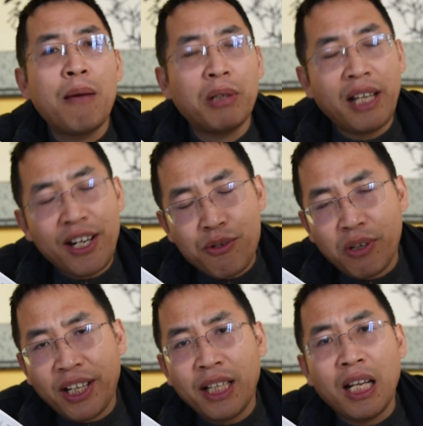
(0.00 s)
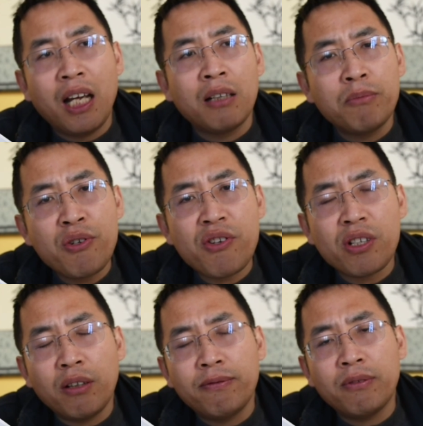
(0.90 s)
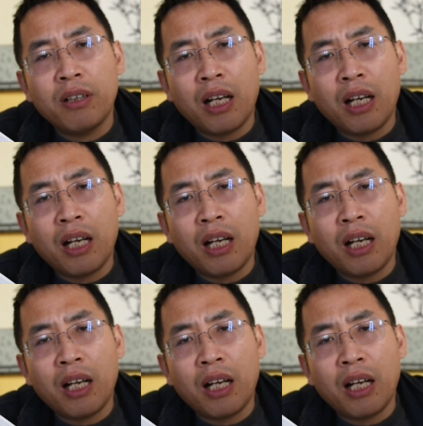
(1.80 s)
But actually, lots of